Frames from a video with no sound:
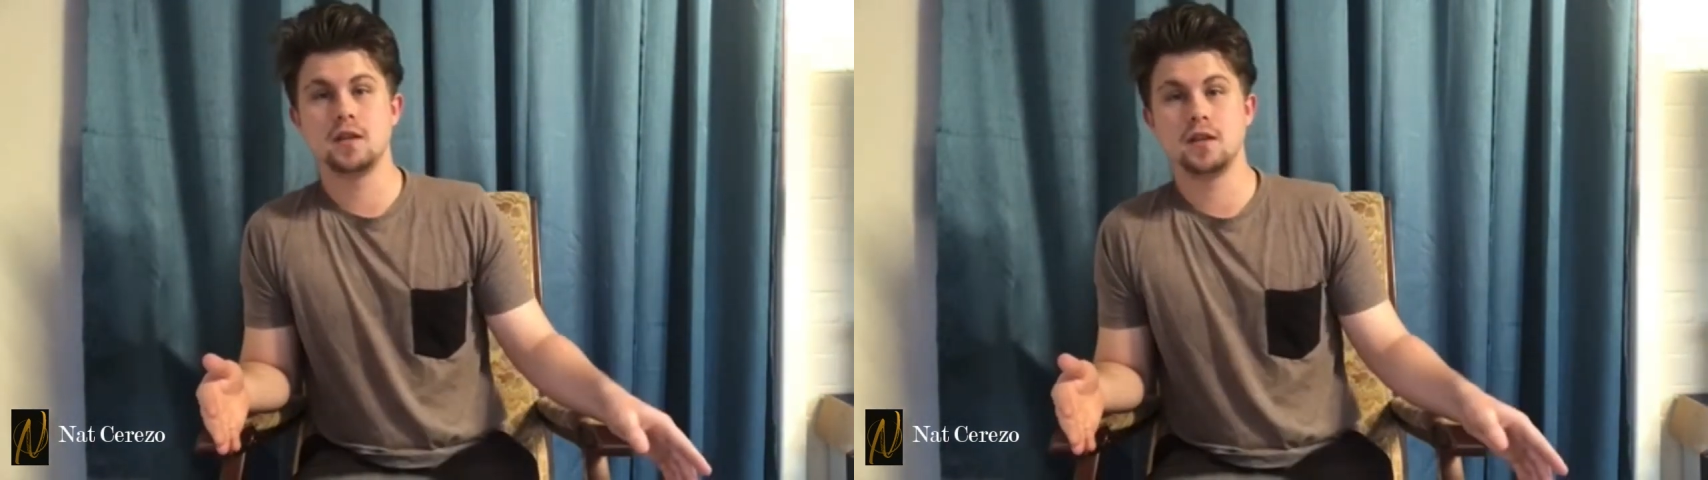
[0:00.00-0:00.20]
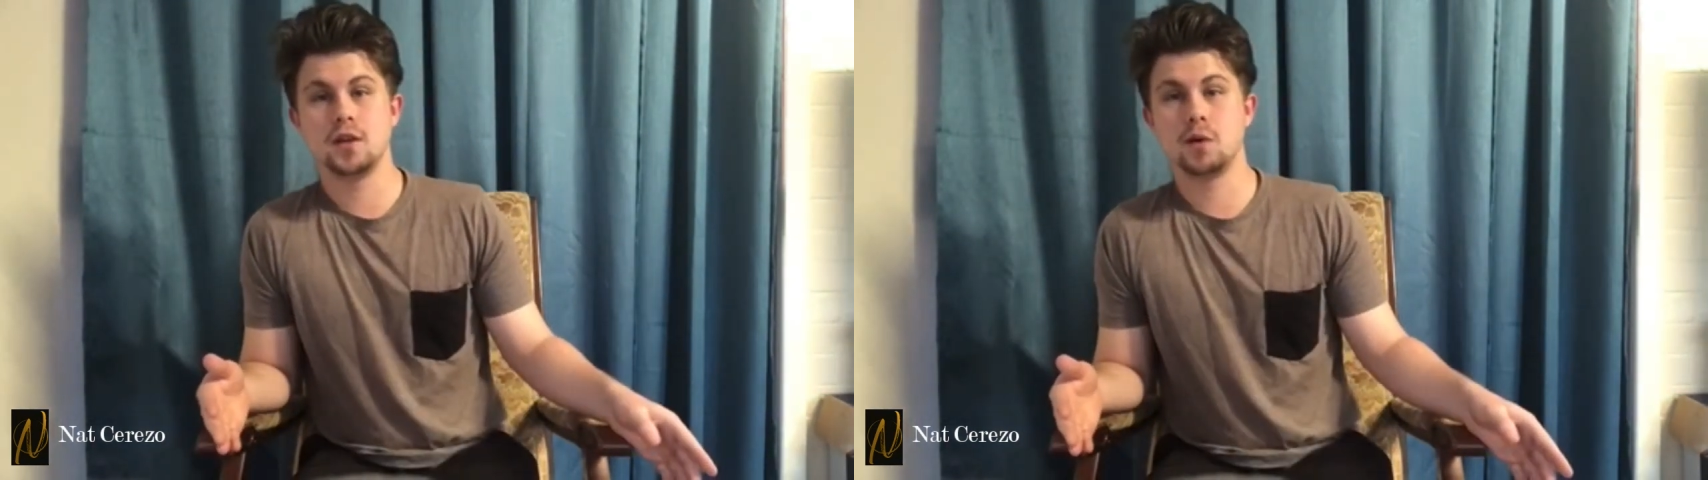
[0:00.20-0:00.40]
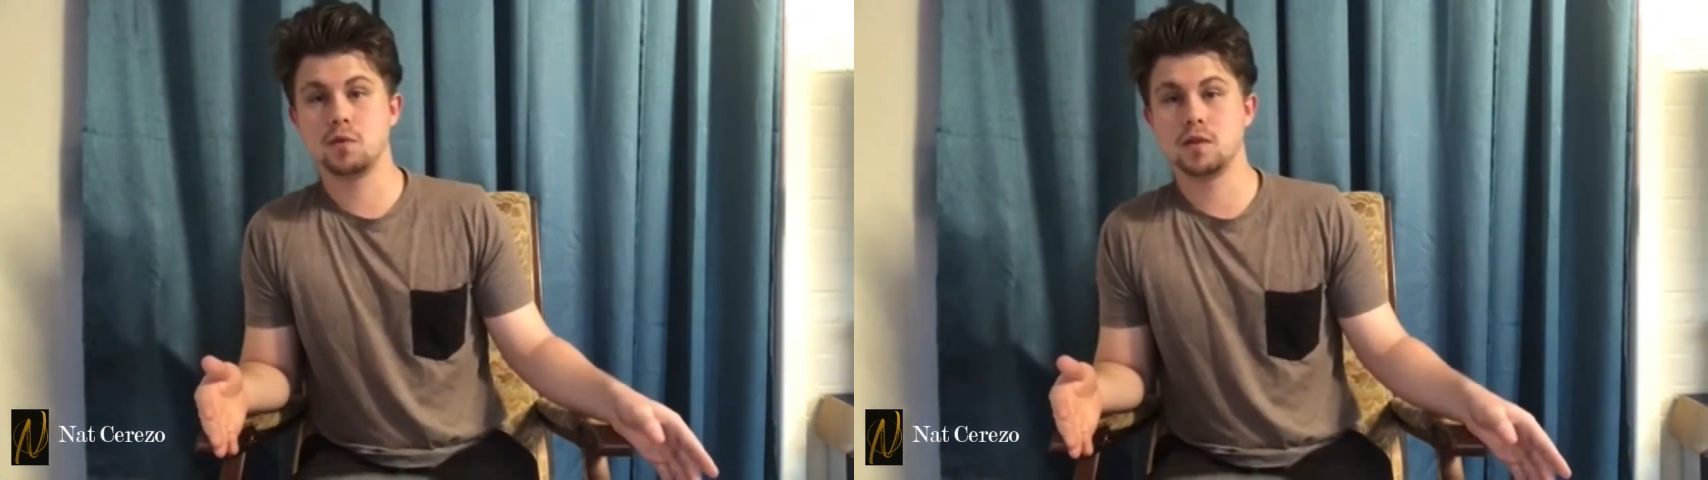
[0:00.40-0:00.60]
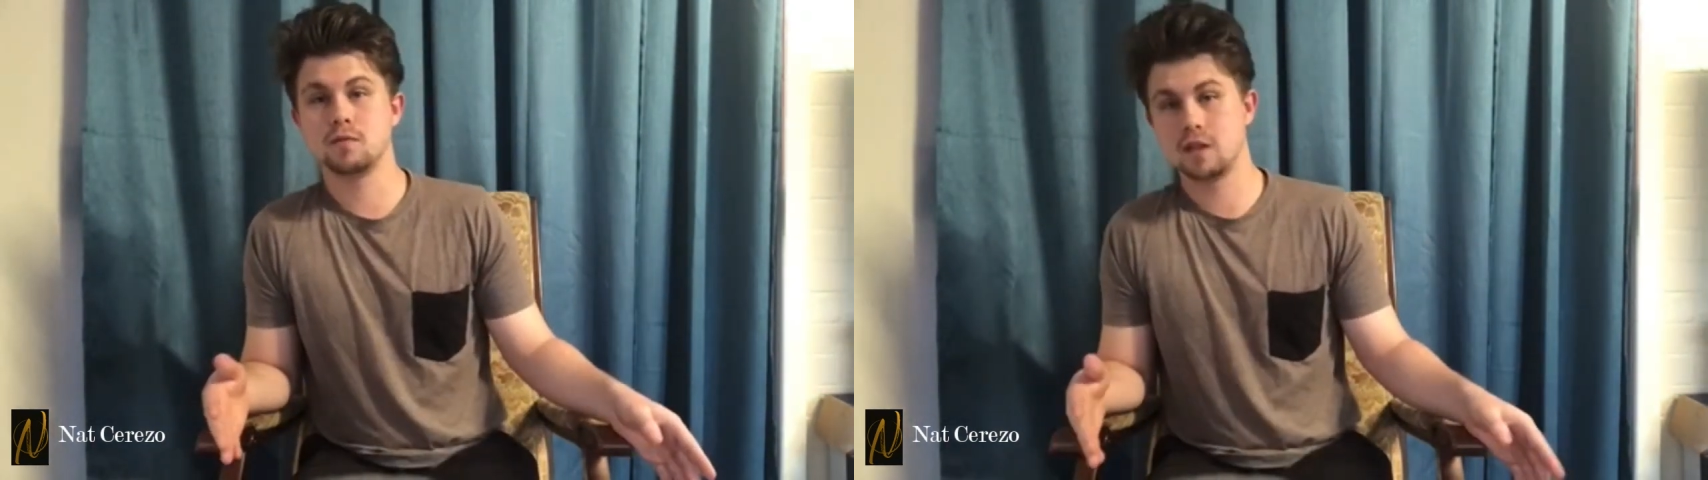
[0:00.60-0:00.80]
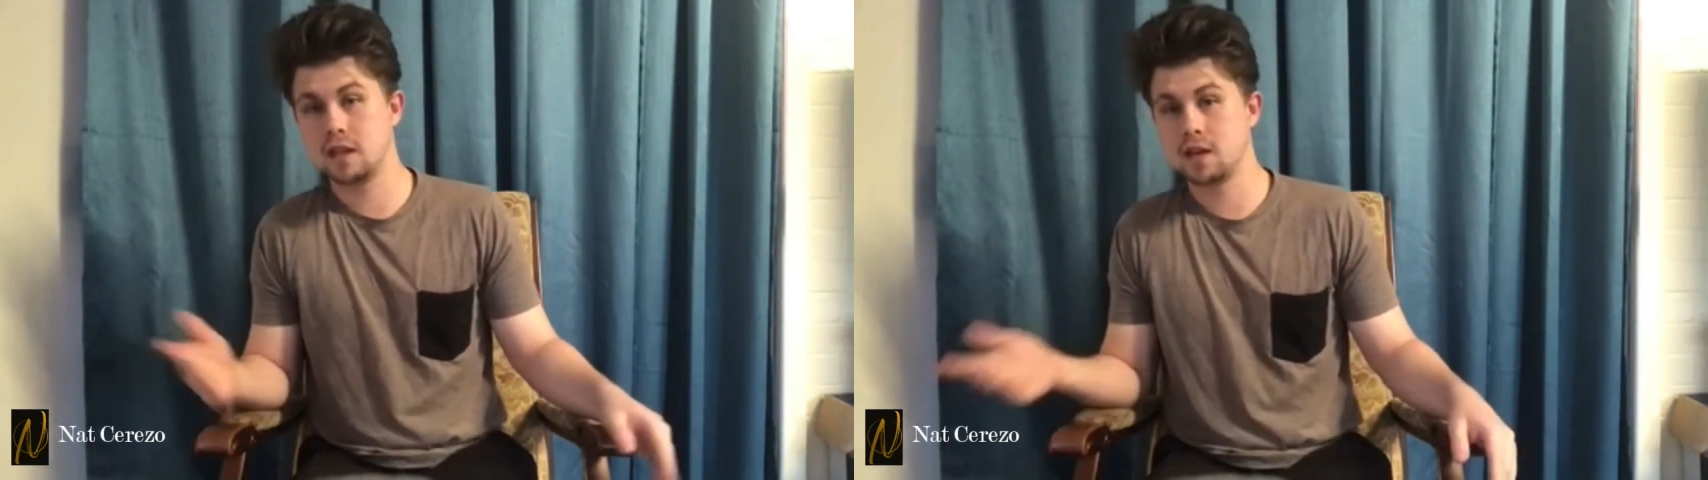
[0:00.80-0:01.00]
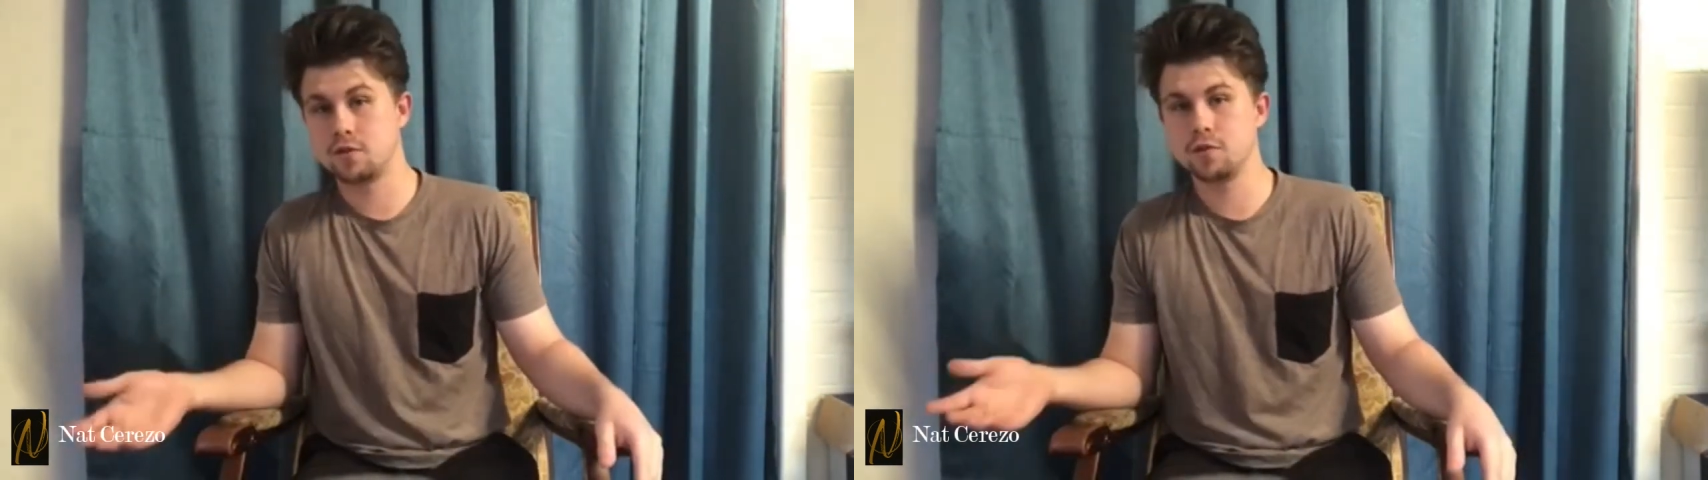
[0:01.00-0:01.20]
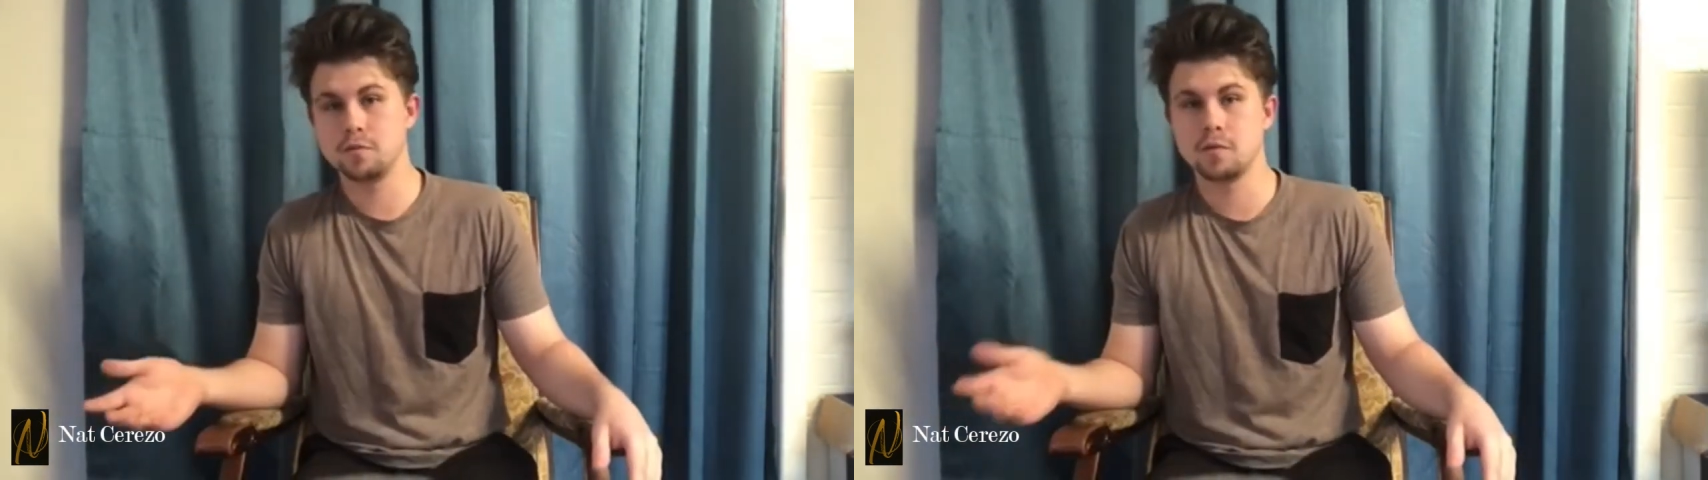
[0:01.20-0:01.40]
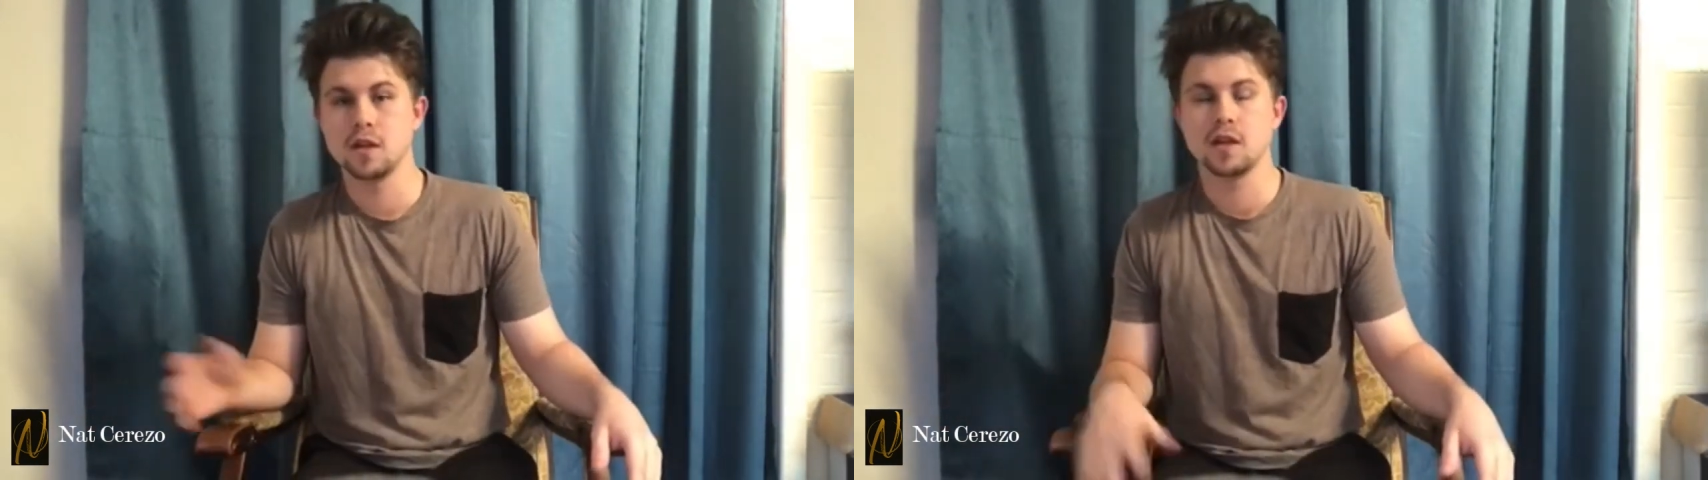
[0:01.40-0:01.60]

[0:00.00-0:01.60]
you know, I wasn't in their group.